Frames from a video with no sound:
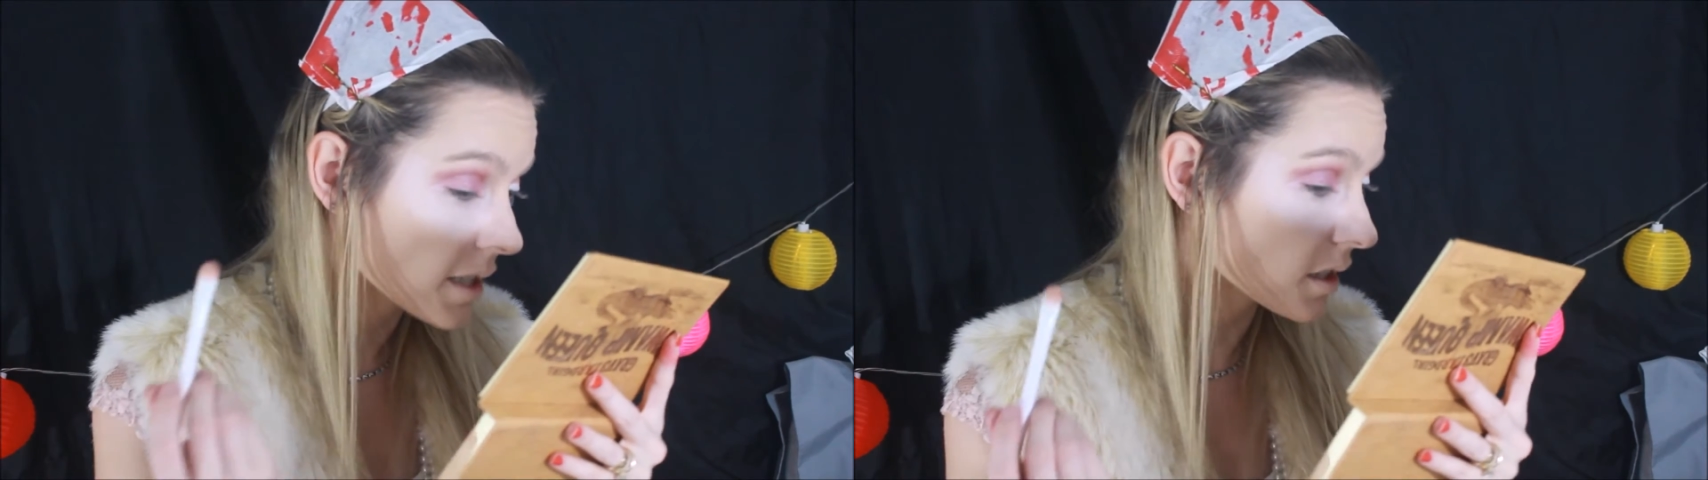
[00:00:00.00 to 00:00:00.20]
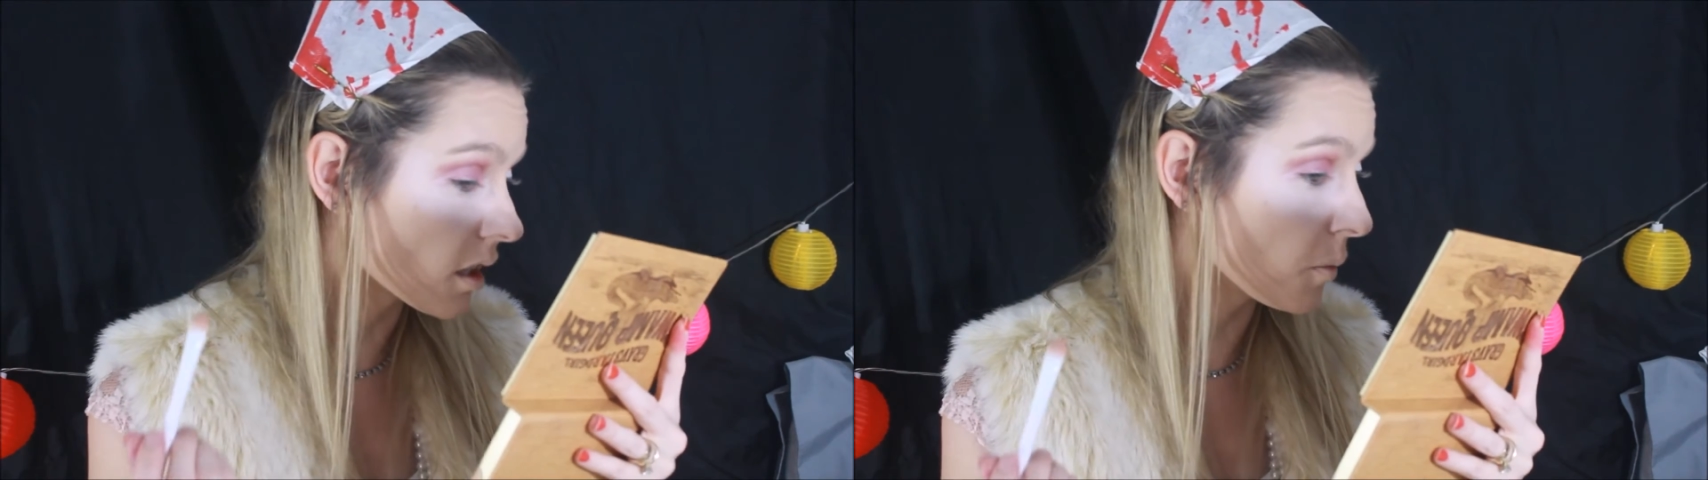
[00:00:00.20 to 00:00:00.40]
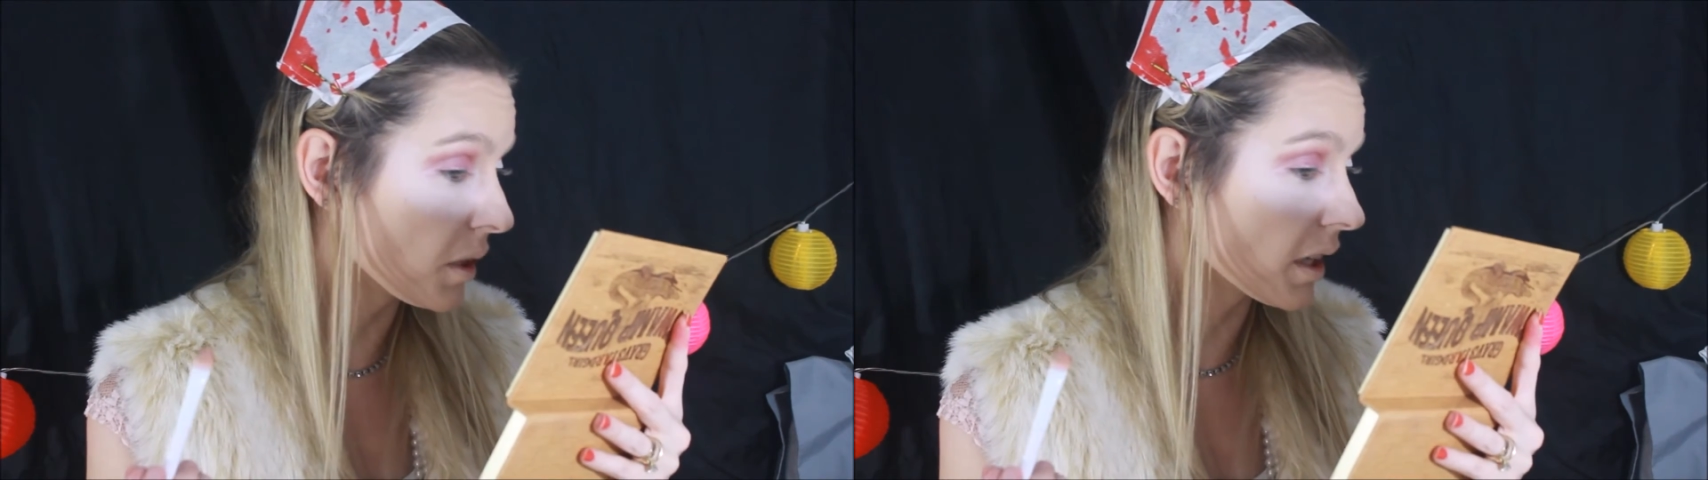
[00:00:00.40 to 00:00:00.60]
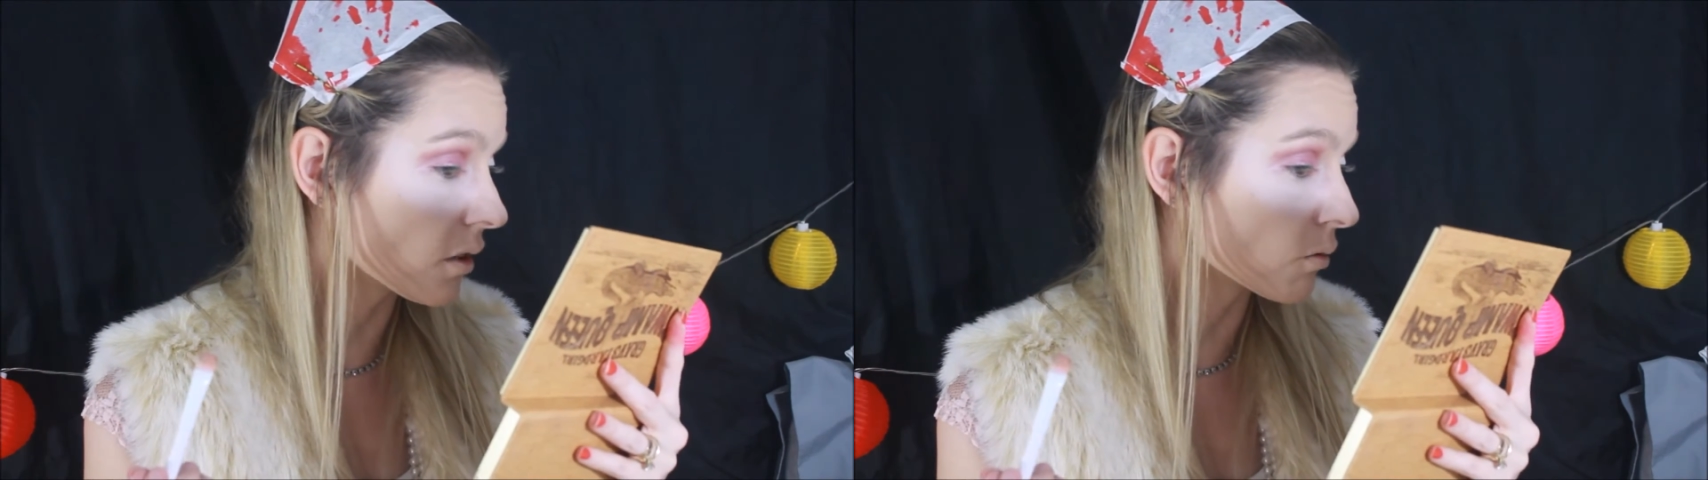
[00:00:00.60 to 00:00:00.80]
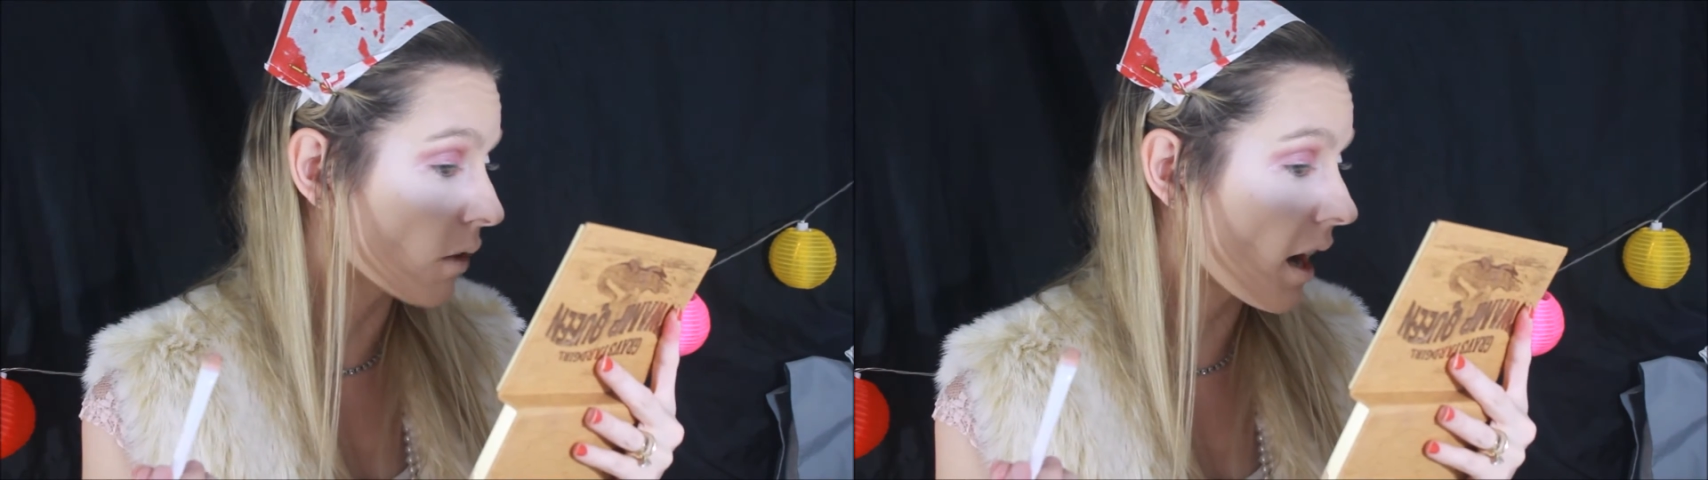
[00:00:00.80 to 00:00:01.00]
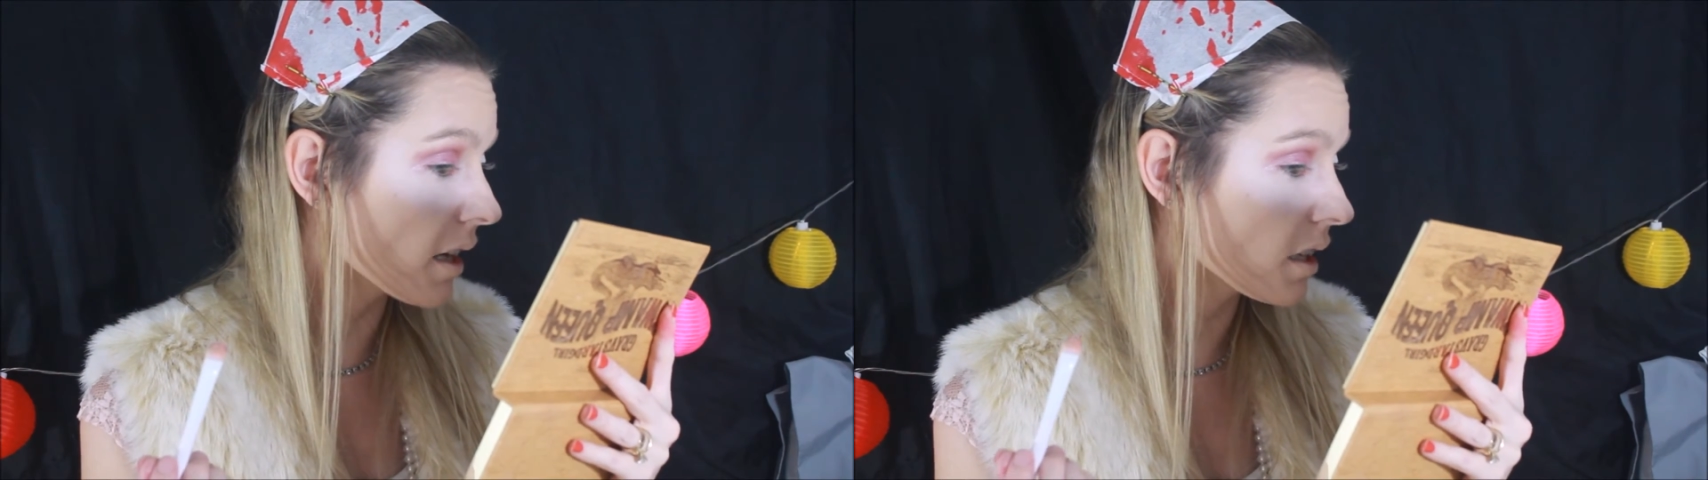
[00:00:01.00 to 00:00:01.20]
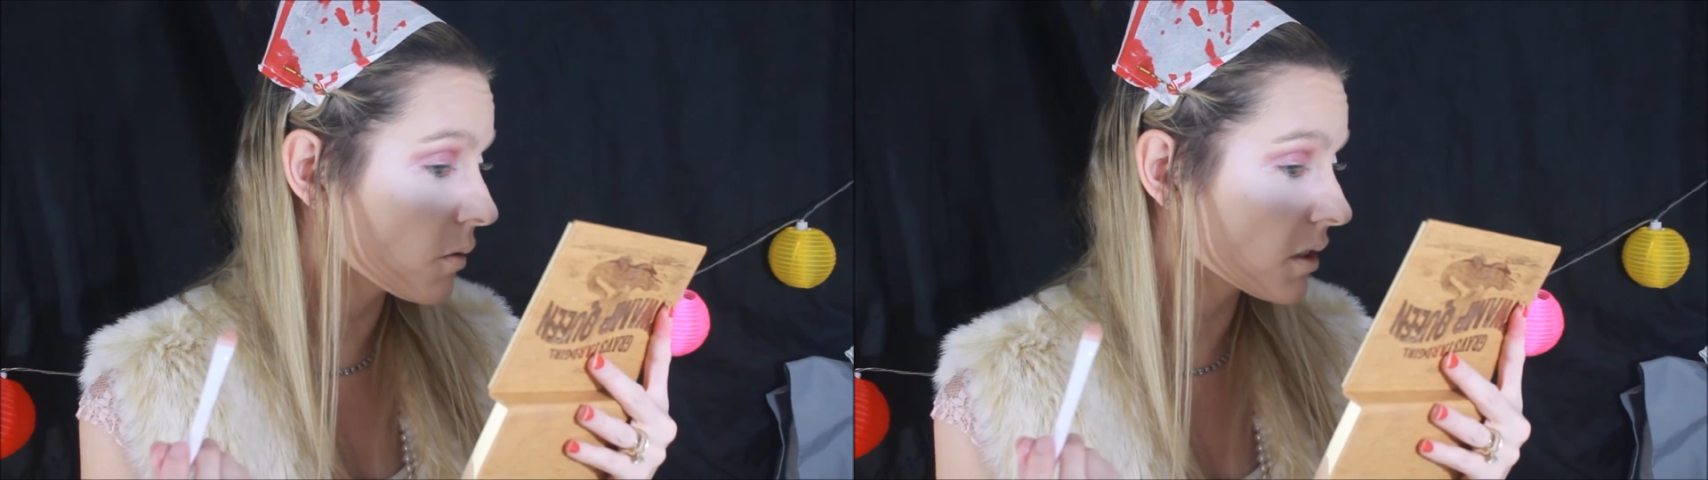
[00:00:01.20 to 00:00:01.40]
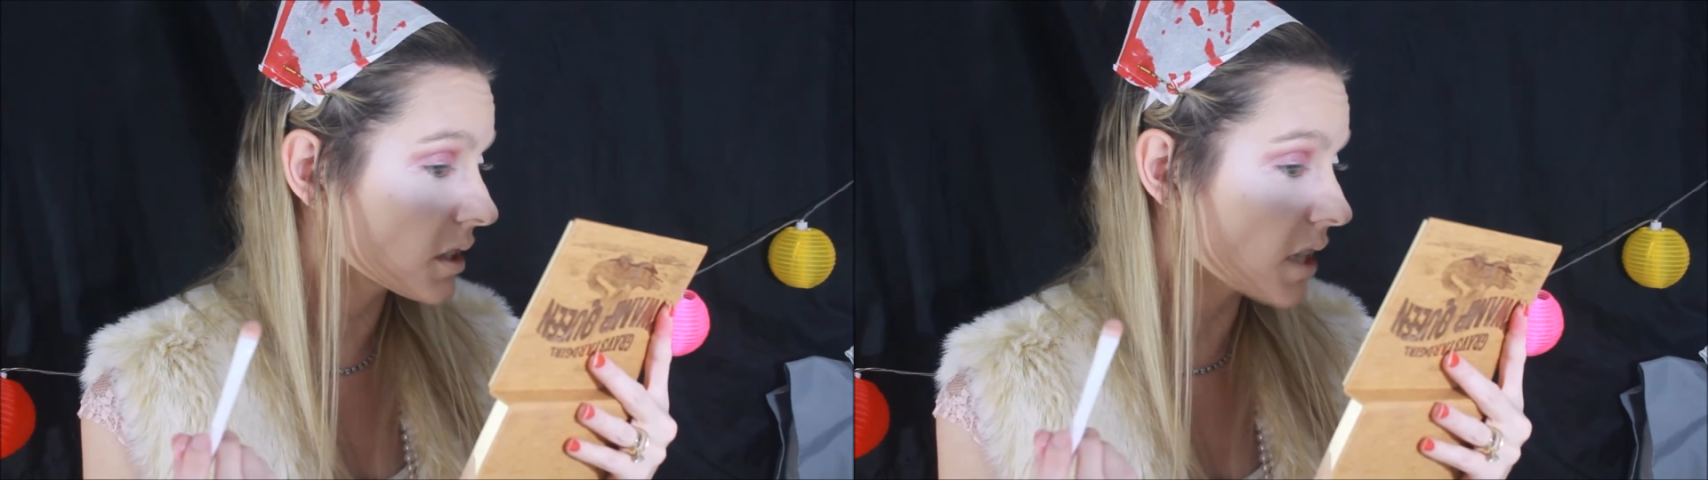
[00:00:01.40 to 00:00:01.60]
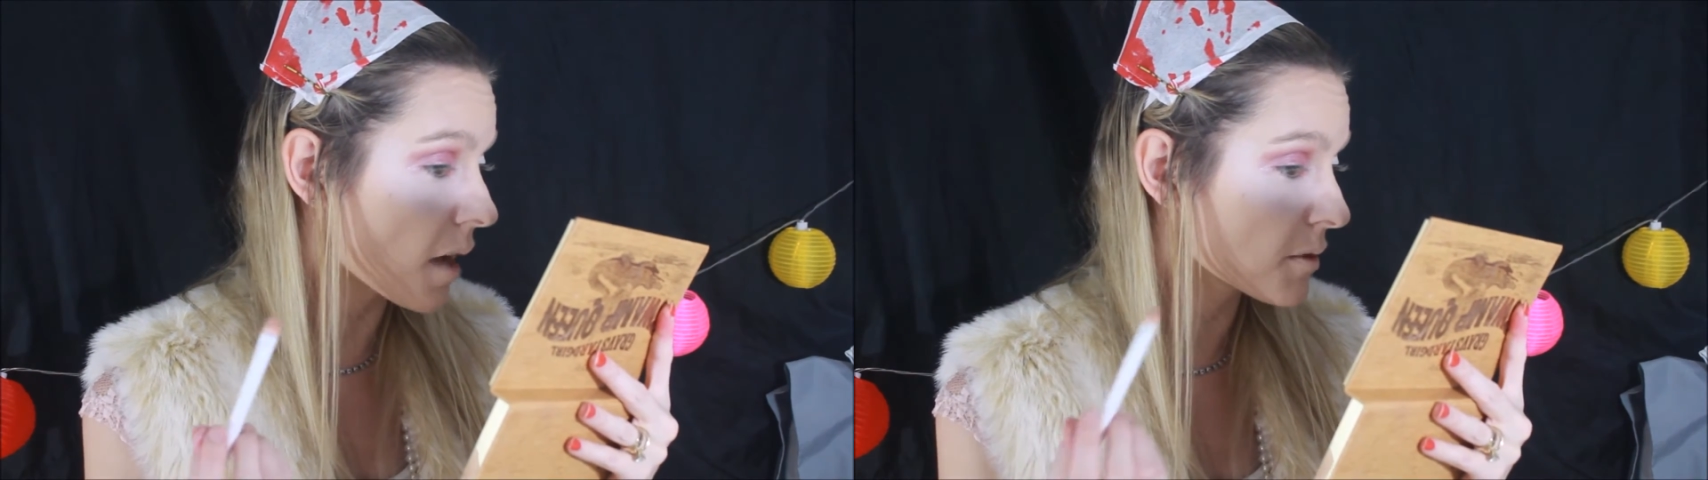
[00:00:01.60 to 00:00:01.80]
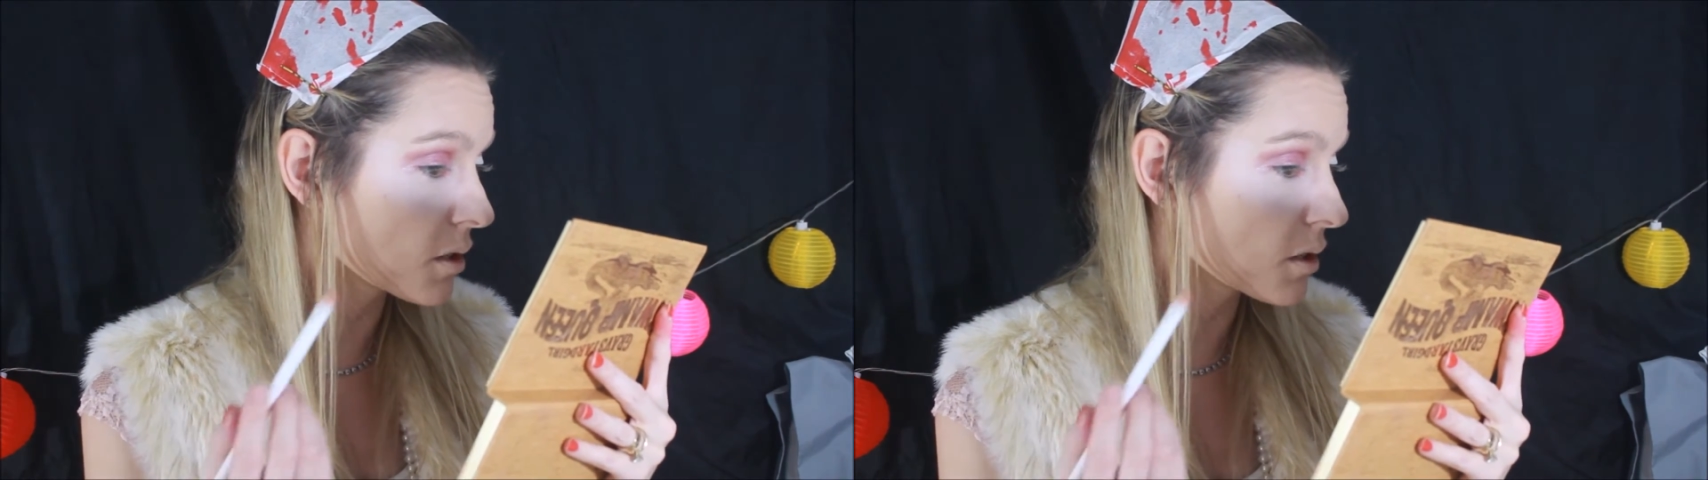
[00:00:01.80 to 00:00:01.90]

Gonna blend right in with the same